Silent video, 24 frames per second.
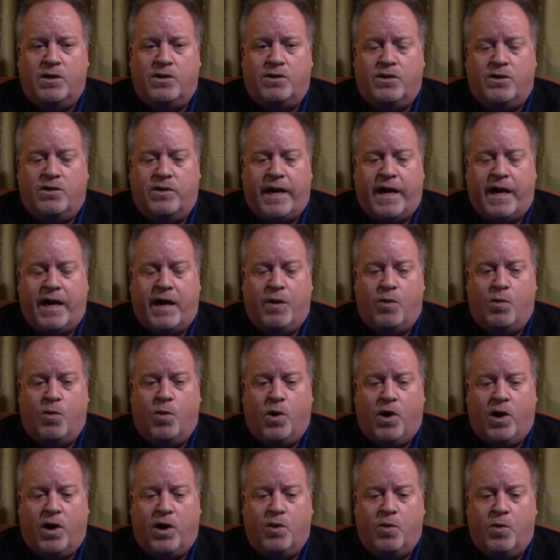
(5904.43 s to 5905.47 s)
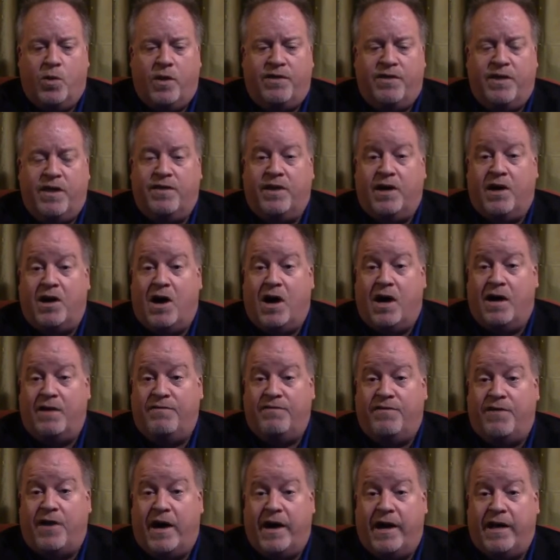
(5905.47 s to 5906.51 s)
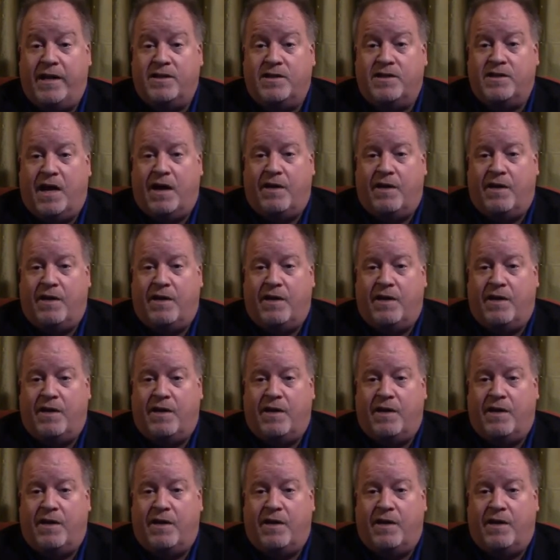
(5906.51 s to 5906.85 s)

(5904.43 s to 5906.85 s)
do they work within the confines